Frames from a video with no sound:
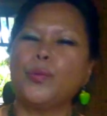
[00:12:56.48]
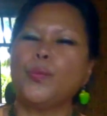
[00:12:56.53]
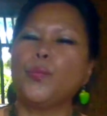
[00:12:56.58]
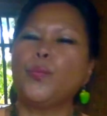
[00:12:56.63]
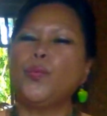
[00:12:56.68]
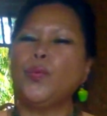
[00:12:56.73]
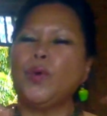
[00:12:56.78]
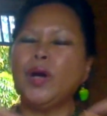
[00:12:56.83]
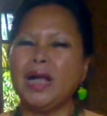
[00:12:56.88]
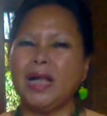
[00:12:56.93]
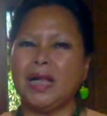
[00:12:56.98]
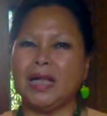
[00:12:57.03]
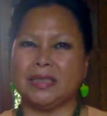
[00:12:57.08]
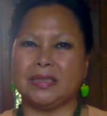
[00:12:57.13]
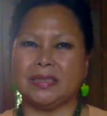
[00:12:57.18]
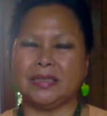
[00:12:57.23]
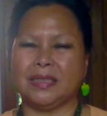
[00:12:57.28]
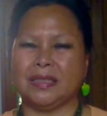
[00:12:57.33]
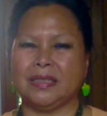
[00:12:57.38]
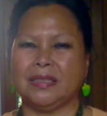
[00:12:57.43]

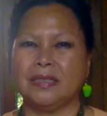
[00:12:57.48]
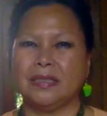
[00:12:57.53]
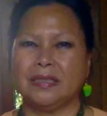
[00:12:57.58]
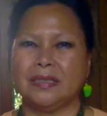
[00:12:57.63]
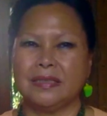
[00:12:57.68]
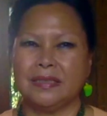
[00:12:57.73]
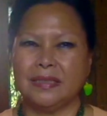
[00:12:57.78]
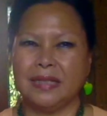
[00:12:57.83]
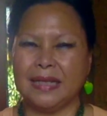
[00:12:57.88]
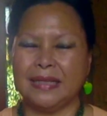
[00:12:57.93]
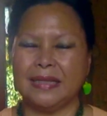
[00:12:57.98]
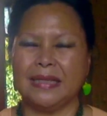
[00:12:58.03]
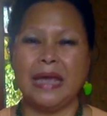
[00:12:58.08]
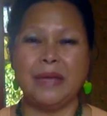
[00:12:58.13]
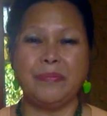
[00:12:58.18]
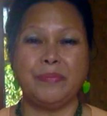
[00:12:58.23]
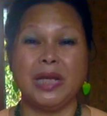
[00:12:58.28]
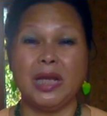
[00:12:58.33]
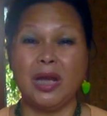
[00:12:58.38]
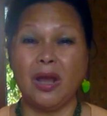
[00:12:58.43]
world that
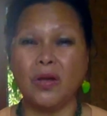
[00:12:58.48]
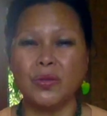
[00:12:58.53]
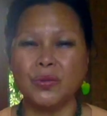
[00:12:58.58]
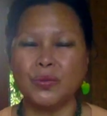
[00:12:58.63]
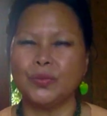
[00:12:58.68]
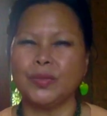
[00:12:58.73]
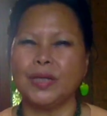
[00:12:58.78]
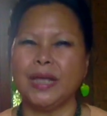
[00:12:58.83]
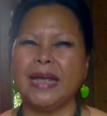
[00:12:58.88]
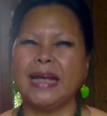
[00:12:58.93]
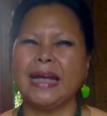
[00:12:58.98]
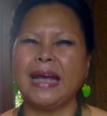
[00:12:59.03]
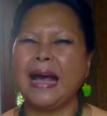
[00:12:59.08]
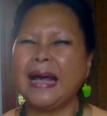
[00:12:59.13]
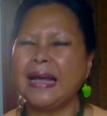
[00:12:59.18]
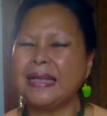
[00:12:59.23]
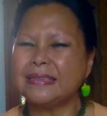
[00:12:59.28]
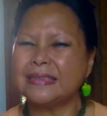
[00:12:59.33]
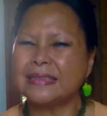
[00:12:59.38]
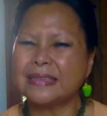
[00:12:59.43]
they belong to. They
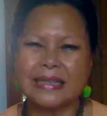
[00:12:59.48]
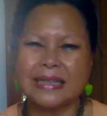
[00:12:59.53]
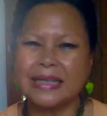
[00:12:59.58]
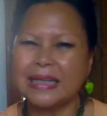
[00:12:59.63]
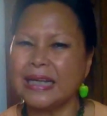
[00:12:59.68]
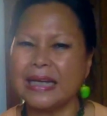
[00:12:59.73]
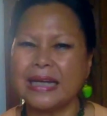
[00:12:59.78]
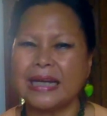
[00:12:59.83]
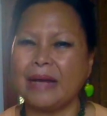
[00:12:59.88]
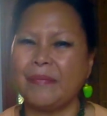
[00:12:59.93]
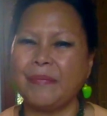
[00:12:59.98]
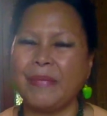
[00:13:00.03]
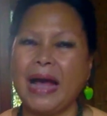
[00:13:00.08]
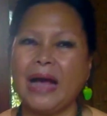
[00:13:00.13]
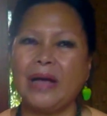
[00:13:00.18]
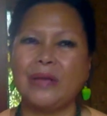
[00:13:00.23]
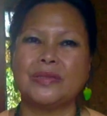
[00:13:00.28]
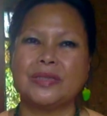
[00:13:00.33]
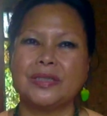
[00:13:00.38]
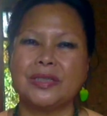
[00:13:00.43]
can't really come
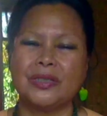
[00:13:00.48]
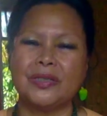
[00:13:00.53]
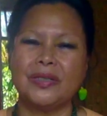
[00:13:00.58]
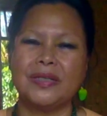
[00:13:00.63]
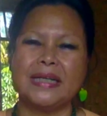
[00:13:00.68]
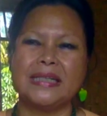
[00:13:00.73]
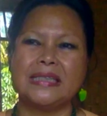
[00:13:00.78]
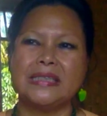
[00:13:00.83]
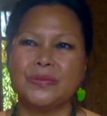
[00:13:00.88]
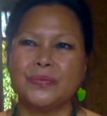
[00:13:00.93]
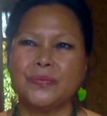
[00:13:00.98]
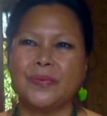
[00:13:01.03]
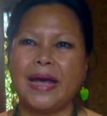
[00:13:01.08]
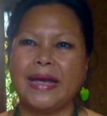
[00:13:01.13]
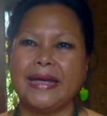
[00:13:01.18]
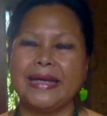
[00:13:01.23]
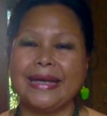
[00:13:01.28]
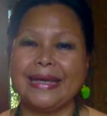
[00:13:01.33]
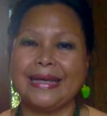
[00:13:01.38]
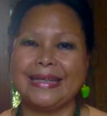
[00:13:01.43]
out, you know. That's
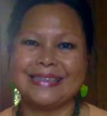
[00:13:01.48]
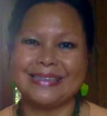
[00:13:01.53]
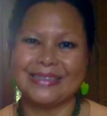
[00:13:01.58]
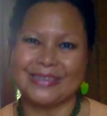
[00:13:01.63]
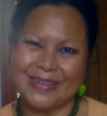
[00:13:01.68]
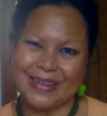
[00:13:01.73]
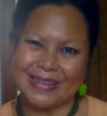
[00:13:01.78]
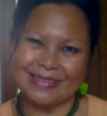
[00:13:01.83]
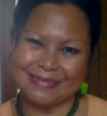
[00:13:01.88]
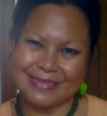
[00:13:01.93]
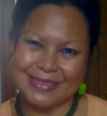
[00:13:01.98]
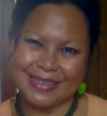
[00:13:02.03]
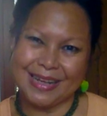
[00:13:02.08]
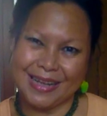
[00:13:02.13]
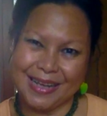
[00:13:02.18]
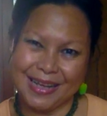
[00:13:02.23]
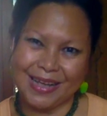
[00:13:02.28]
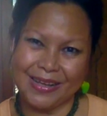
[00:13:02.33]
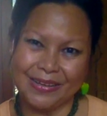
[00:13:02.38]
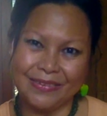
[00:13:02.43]
why it's not, you
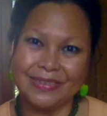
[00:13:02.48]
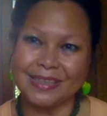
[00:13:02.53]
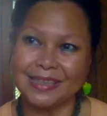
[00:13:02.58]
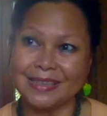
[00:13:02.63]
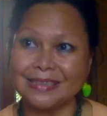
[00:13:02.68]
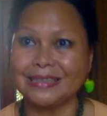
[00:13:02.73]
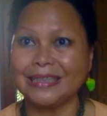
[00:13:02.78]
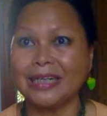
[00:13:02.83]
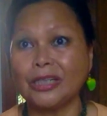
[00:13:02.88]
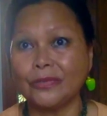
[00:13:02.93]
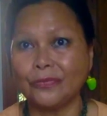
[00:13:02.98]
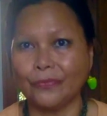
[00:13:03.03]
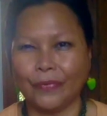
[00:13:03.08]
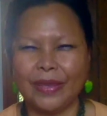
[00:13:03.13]
know, it's not